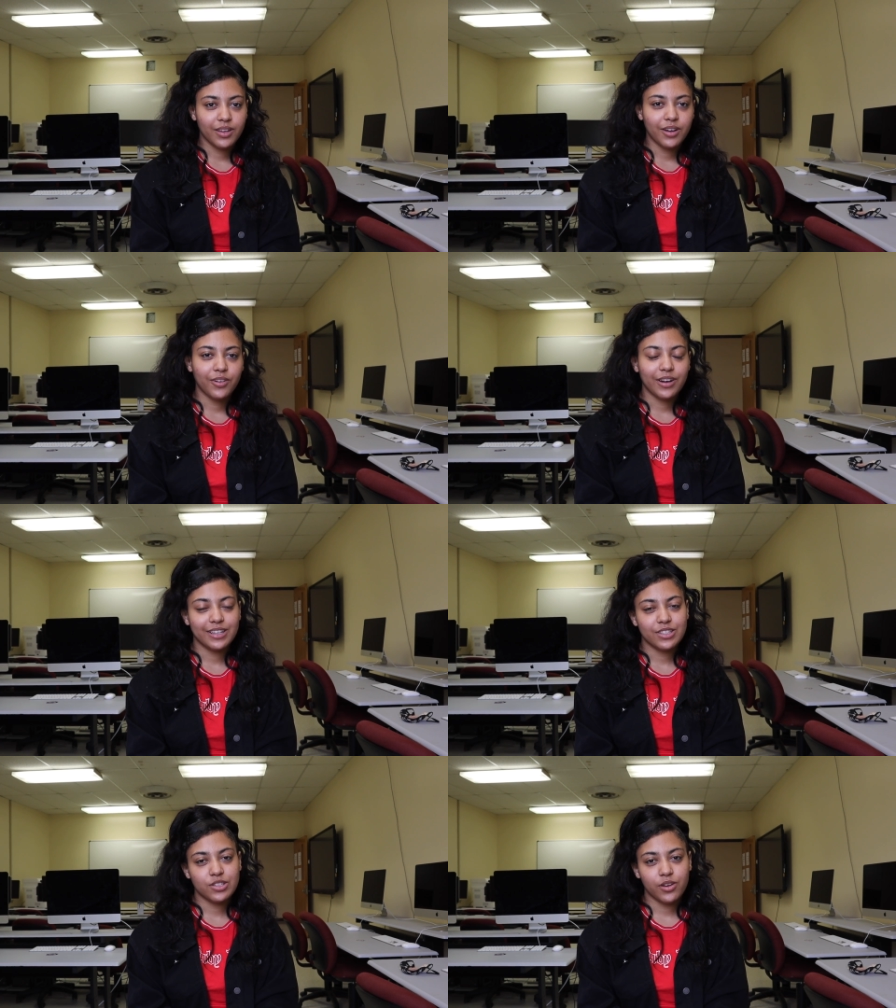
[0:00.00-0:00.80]
All
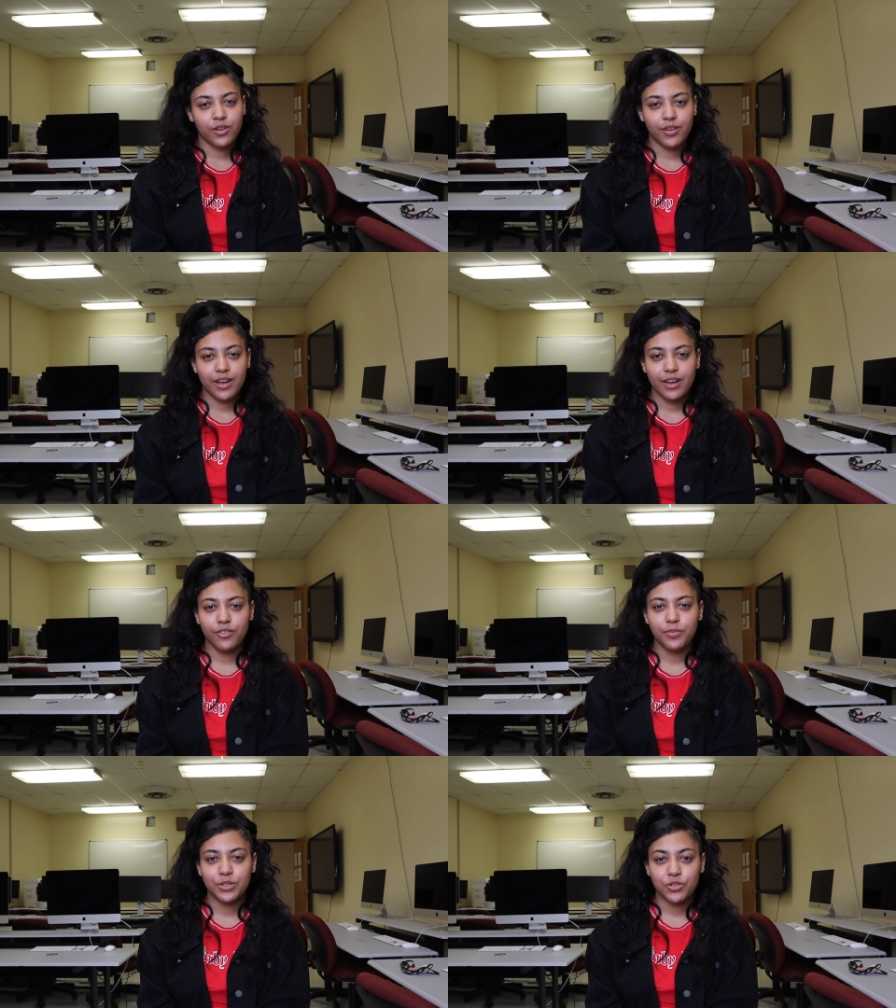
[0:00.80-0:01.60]
right, so
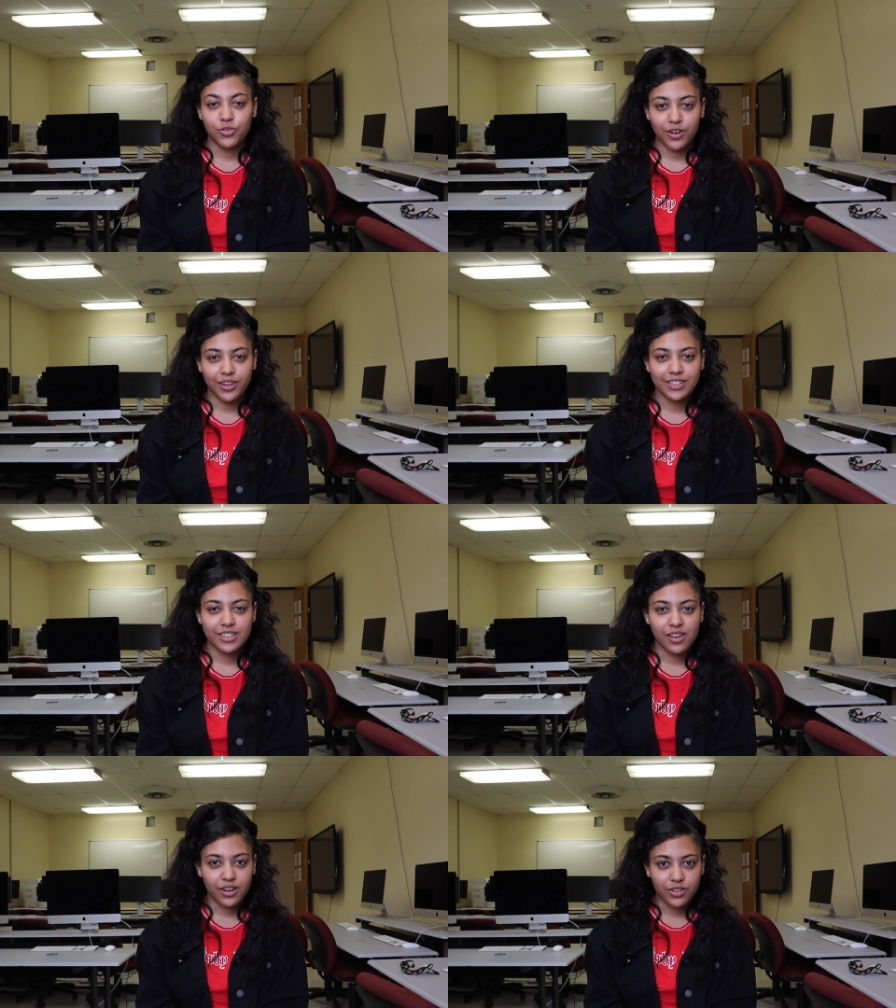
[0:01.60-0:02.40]
I've been struggling to
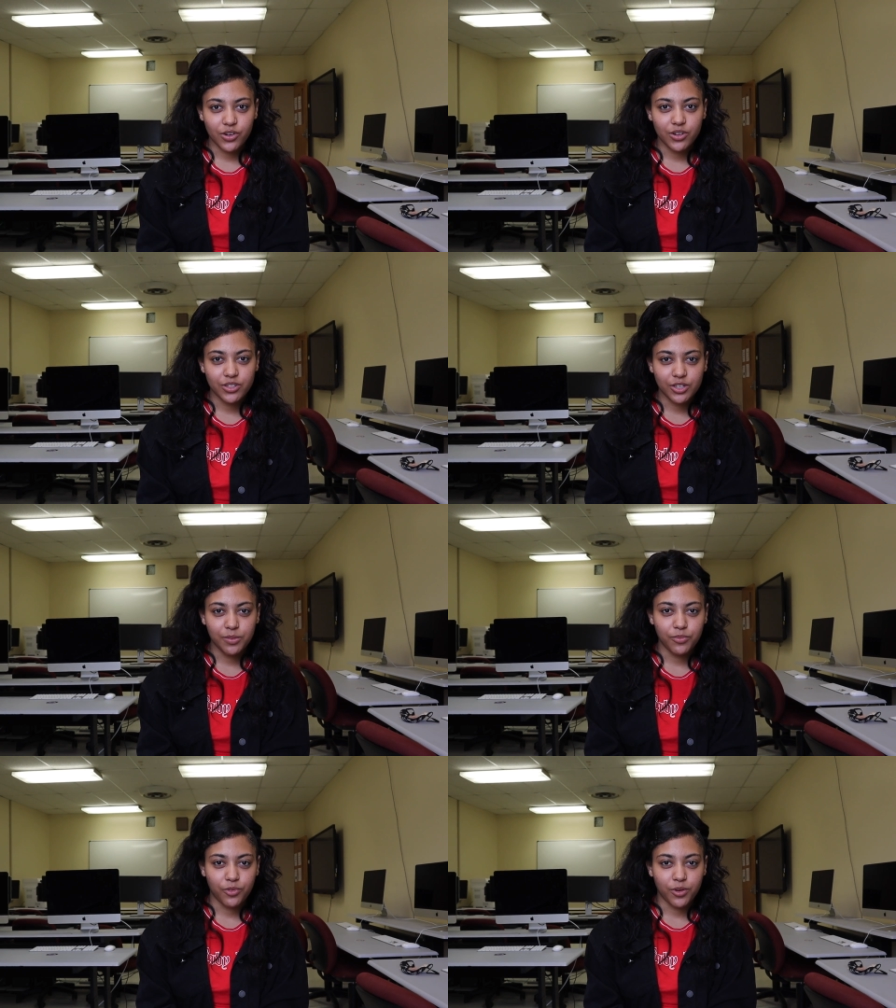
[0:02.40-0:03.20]
get an internship
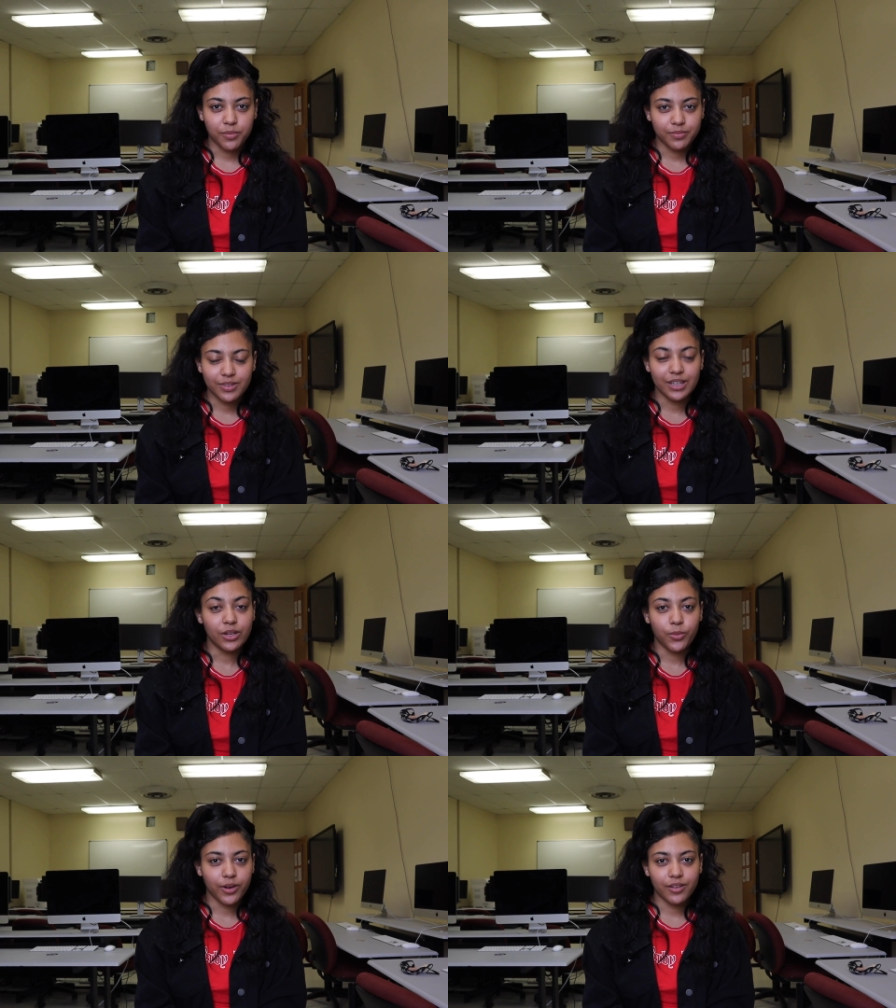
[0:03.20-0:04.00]
from
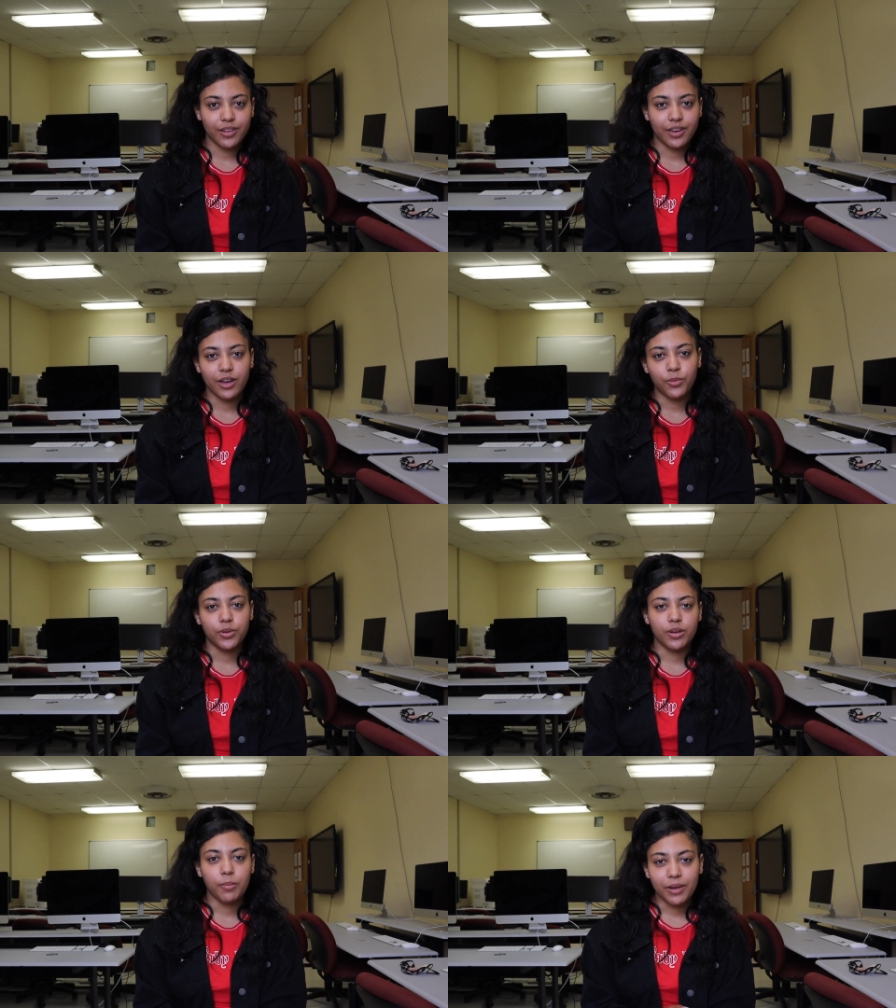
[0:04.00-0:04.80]
anywhere. Like, I
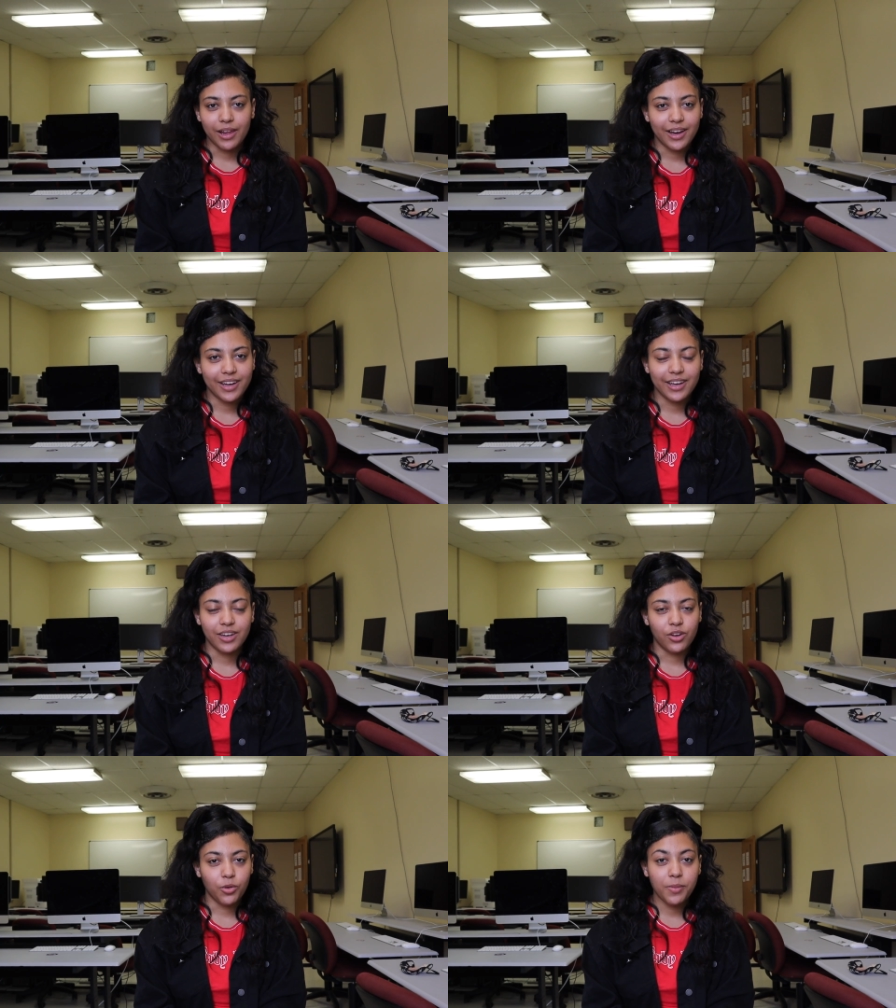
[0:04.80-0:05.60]
would apply
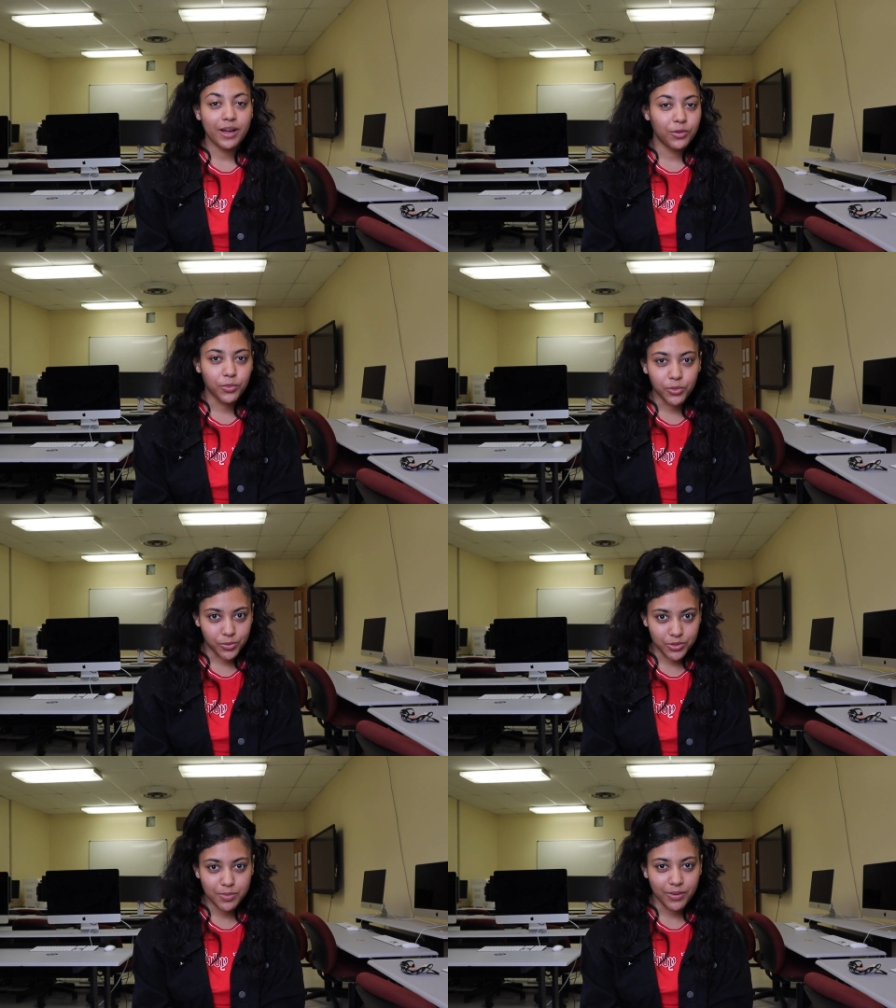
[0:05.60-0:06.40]
and nobody would
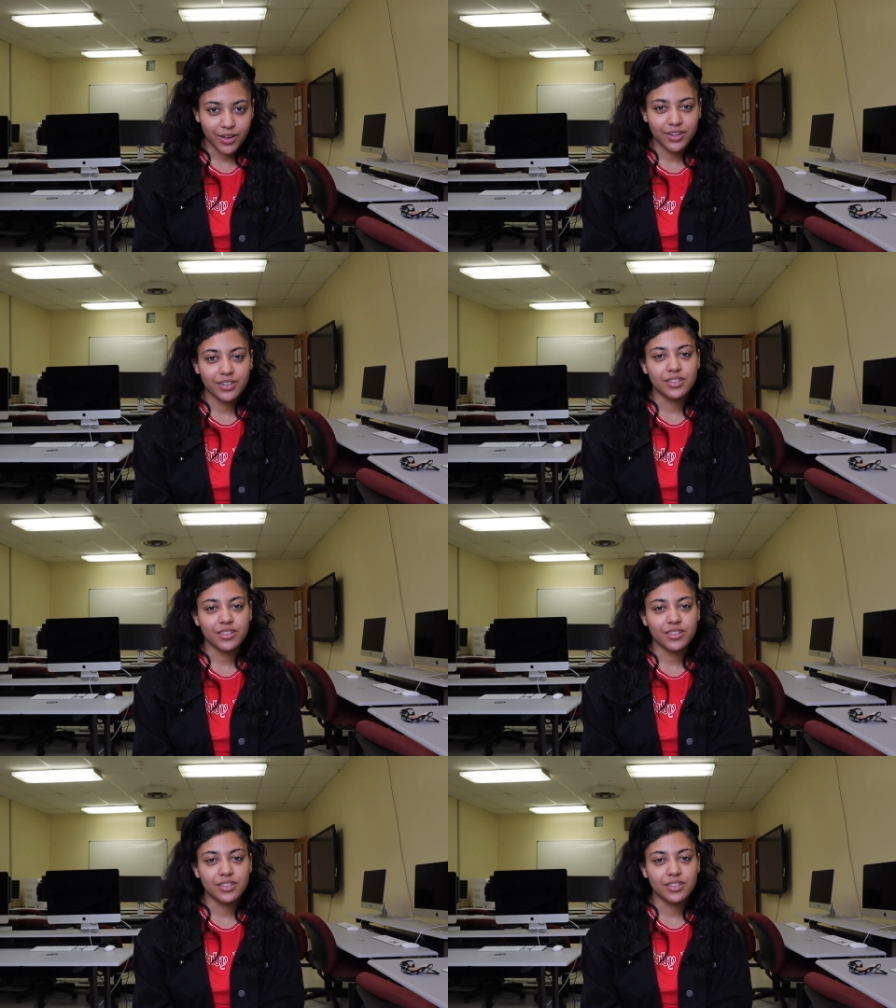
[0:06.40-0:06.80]
respond.